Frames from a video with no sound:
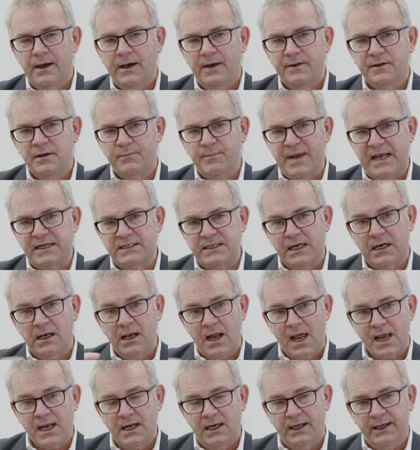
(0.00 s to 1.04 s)
that makes it
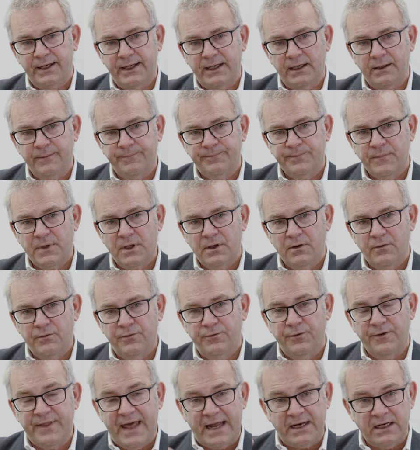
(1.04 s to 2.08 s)
likely
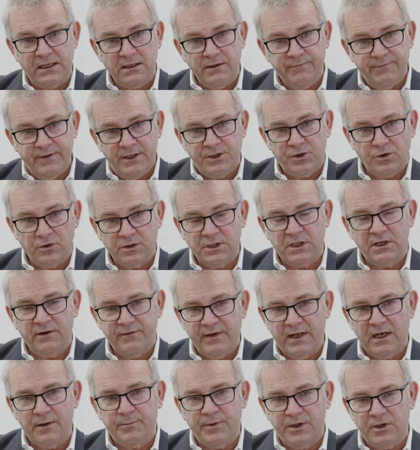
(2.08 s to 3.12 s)
for that individual to
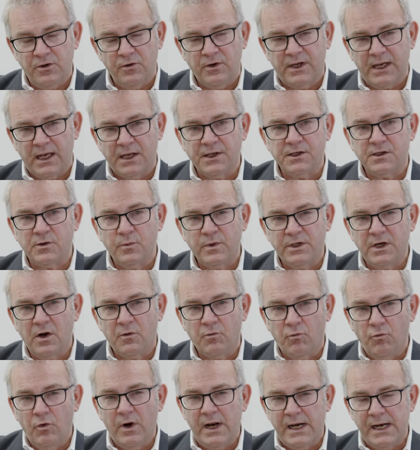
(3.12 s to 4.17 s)
develop a new cancer. We
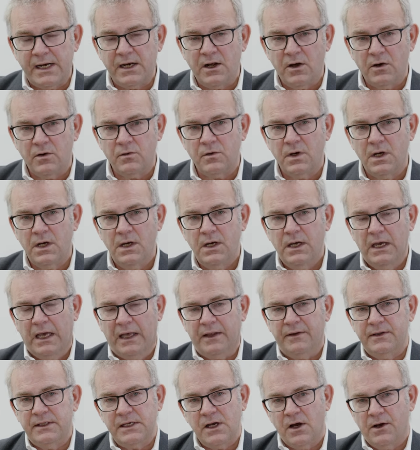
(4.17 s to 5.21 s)
don't really know
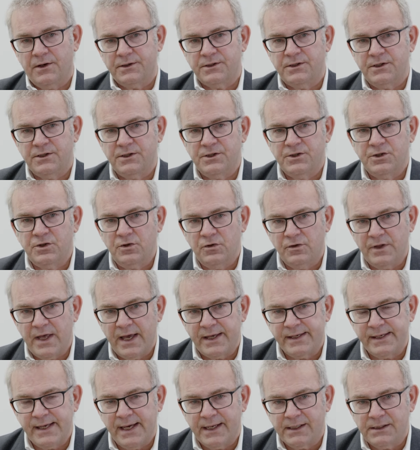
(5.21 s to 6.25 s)
the answers to
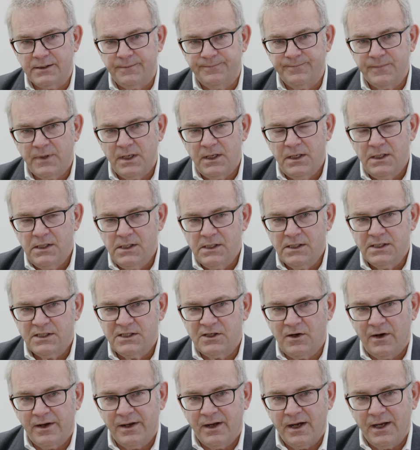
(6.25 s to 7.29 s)
that yet.
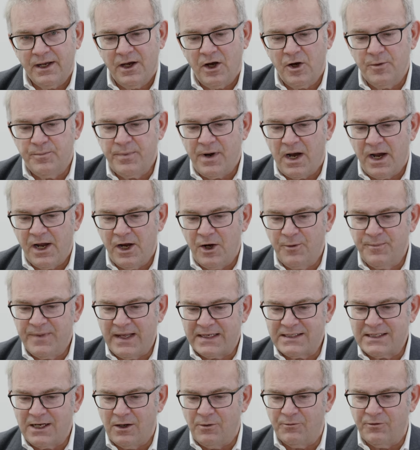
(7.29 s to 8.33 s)
So I hope
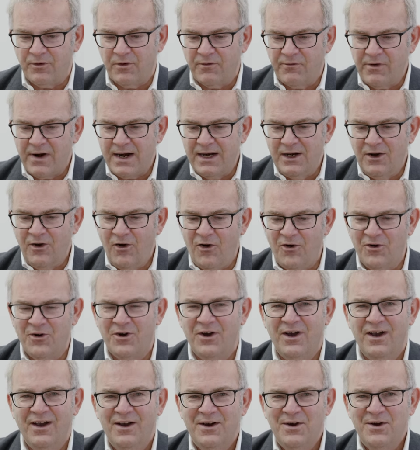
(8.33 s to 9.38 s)
that's helpful. A very
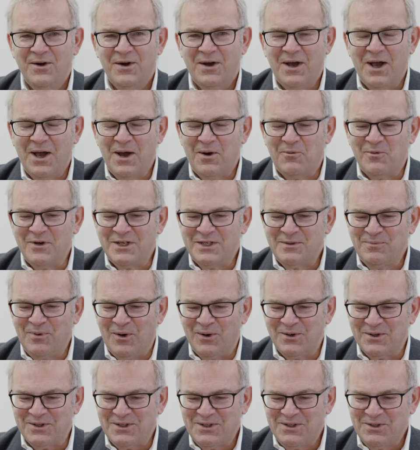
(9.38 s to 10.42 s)
long
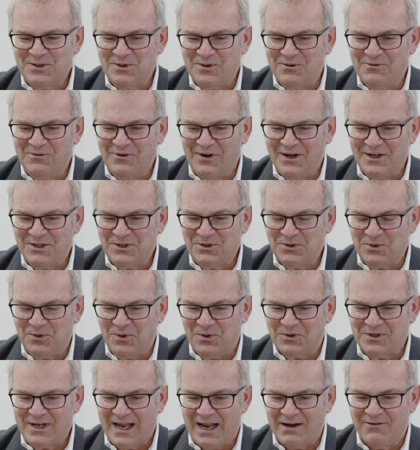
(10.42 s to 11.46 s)
response to a very
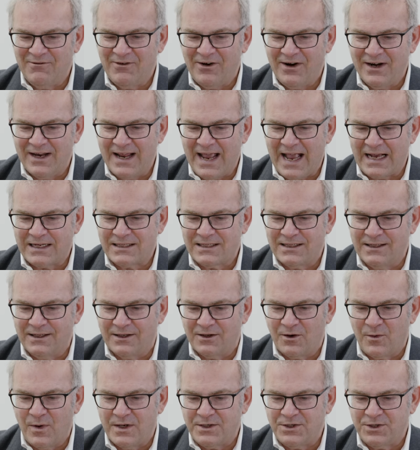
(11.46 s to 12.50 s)
short and very
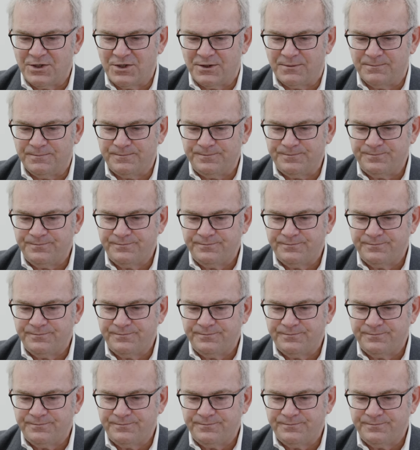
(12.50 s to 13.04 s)
excellent question.